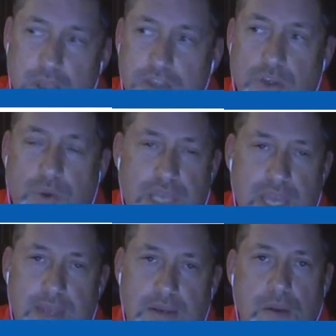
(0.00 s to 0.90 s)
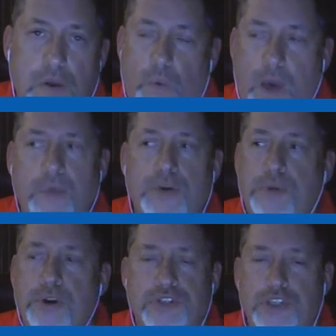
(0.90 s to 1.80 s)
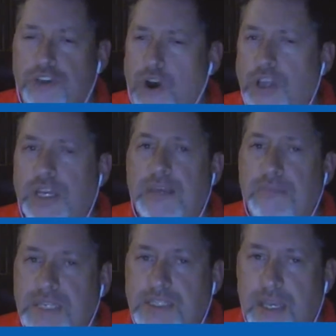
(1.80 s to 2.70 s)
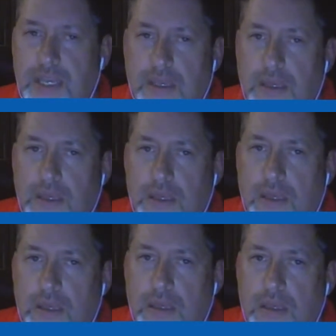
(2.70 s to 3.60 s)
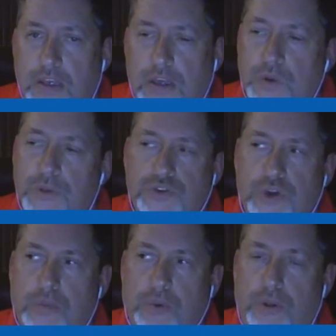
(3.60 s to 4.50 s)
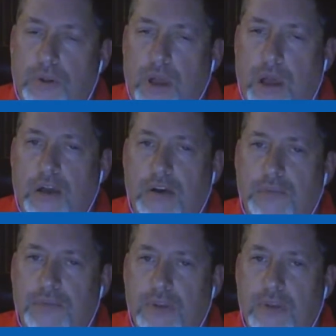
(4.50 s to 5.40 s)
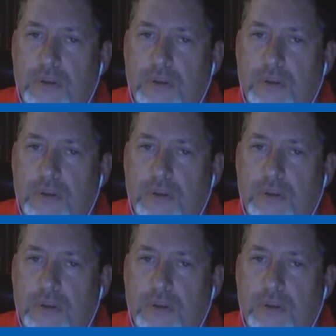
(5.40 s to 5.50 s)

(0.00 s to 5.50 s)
So again, why would a person targeting Missy go to the trouble of